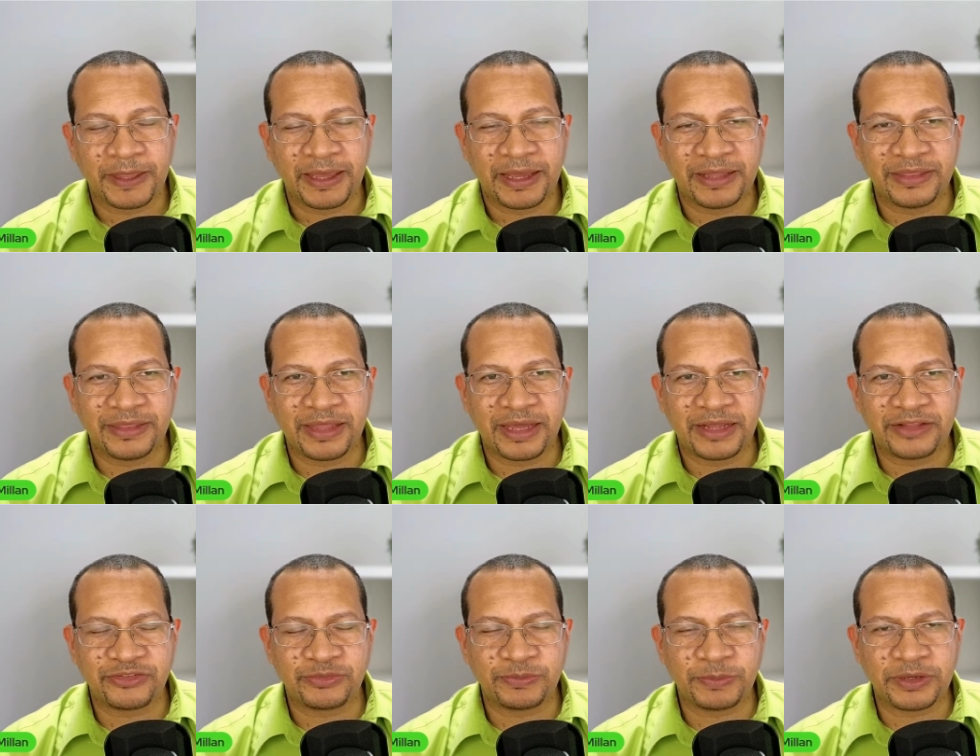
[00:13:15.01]
And
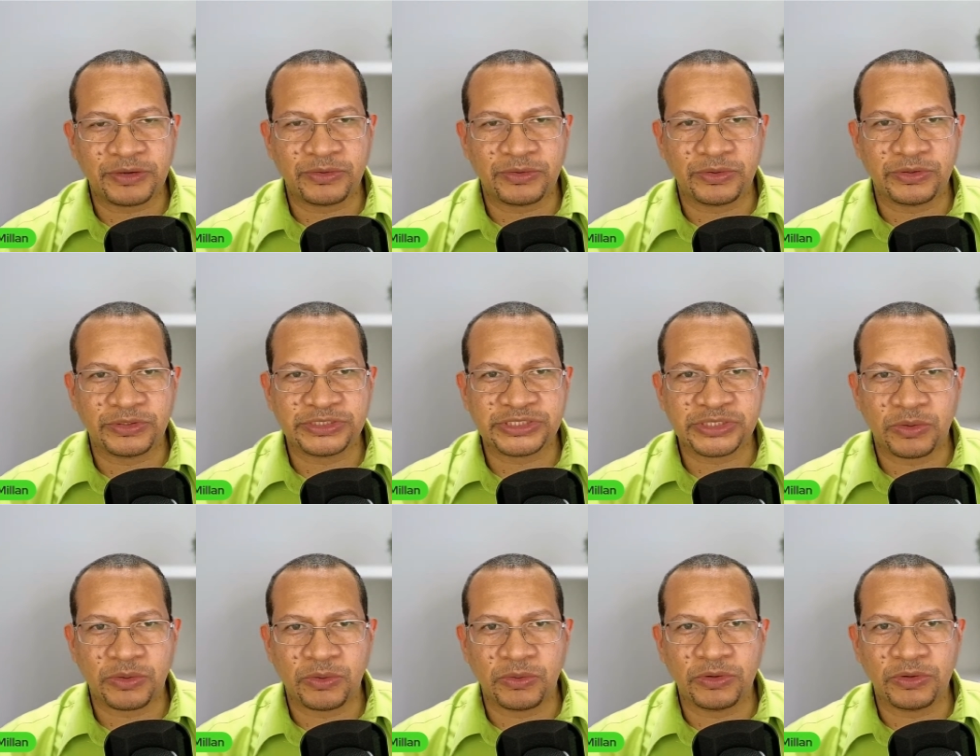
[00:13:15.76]
that's because
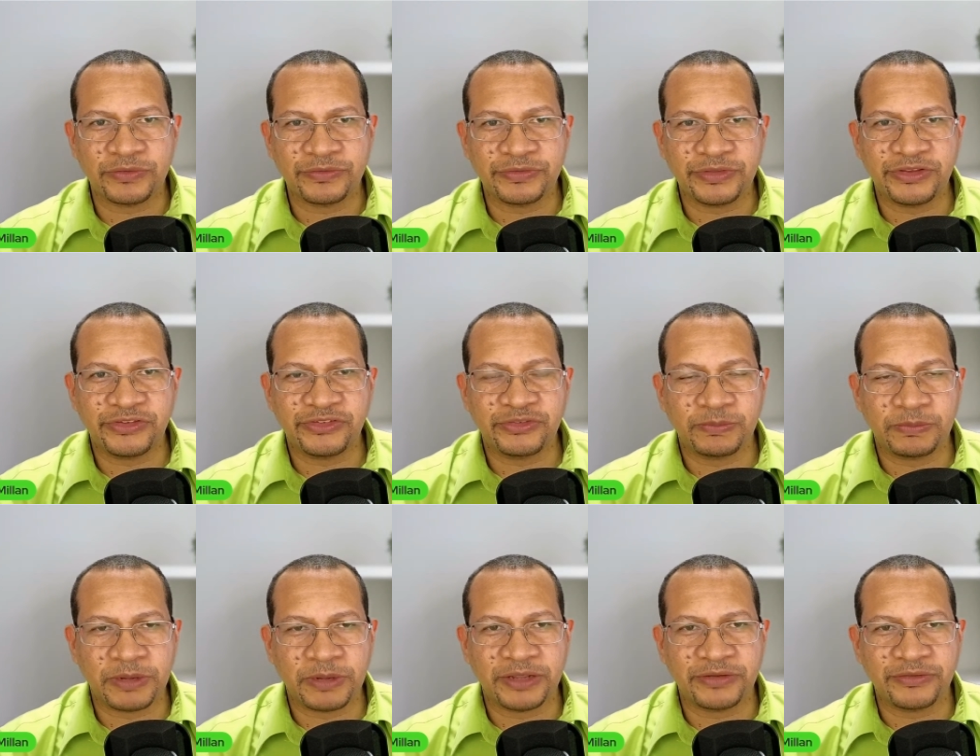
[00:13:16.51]
all of these
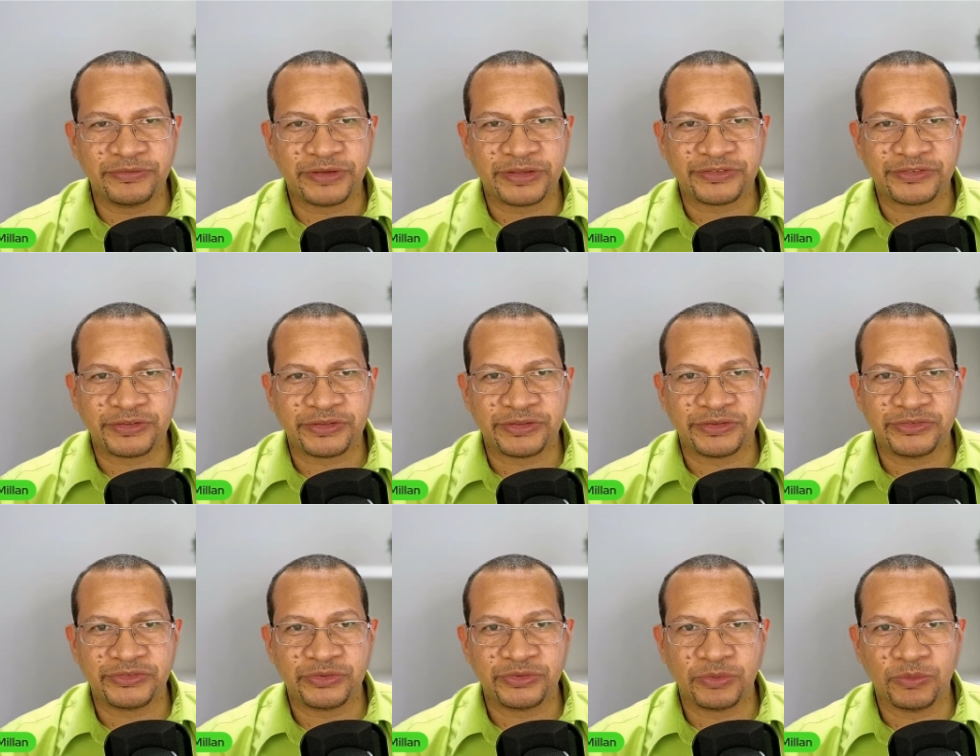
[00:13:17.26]
blood
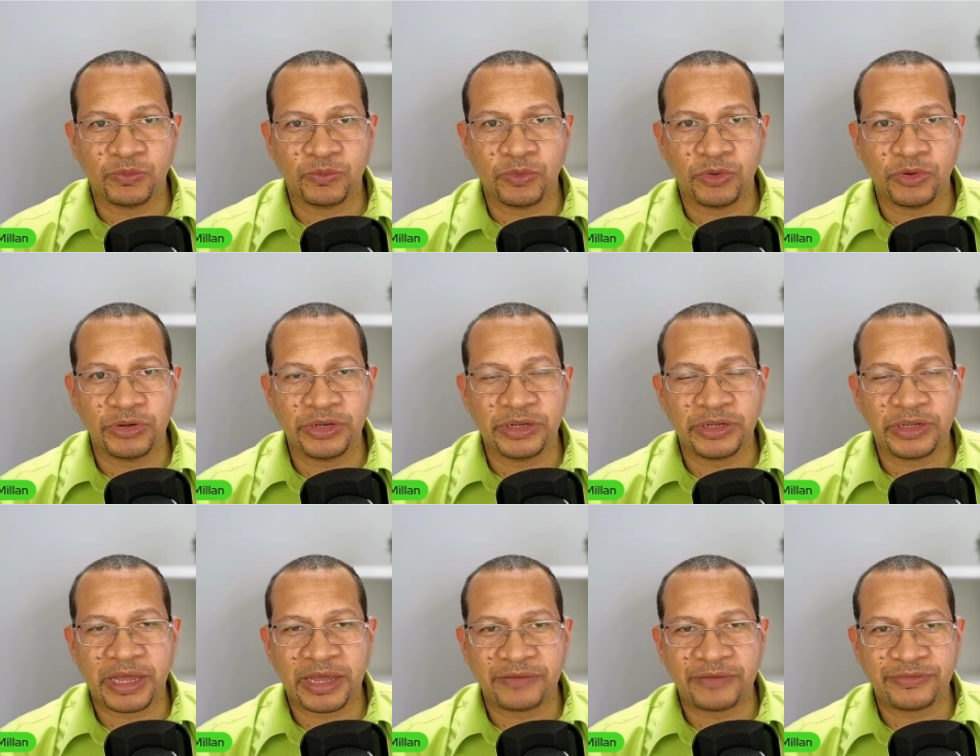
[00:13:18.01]
vessels would
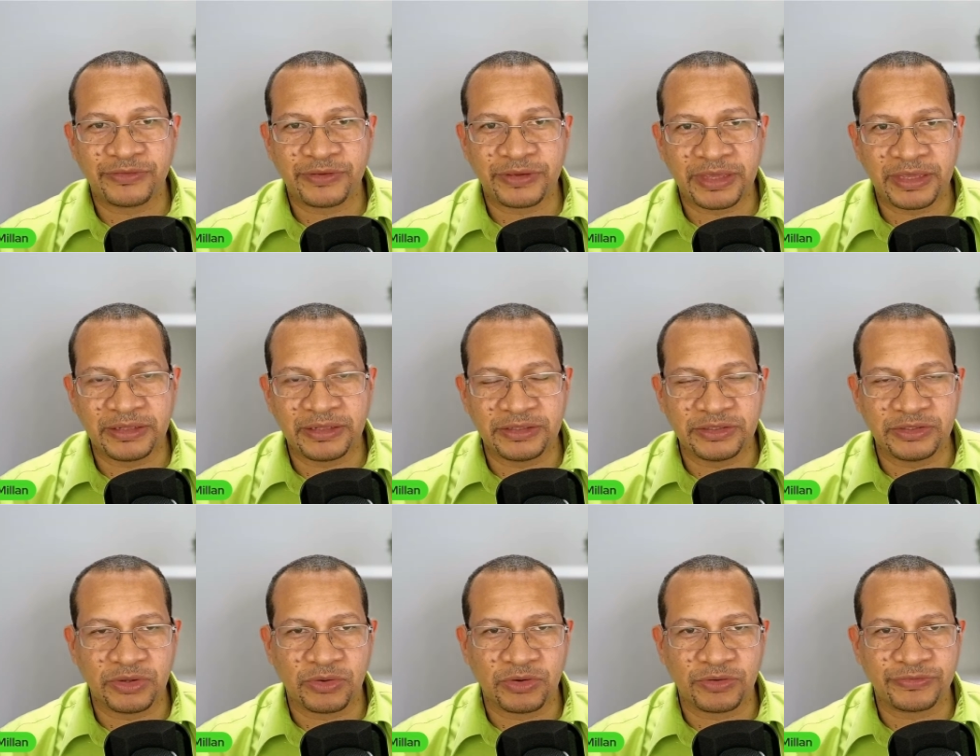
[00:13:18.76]
have
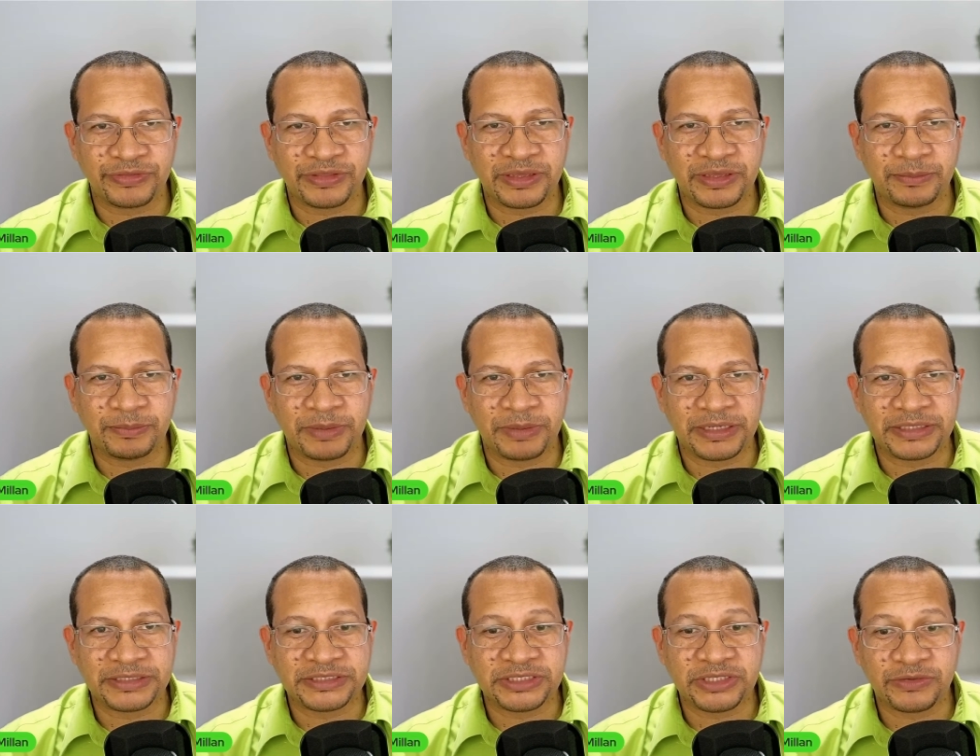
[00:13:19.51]
killed off the
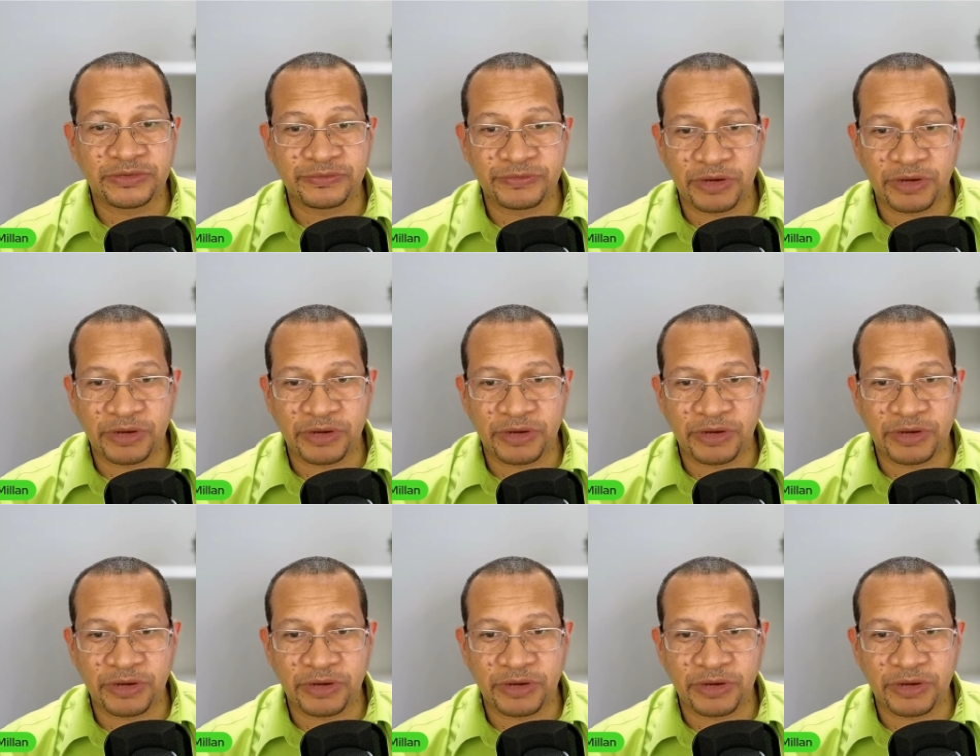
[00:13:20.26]
ability of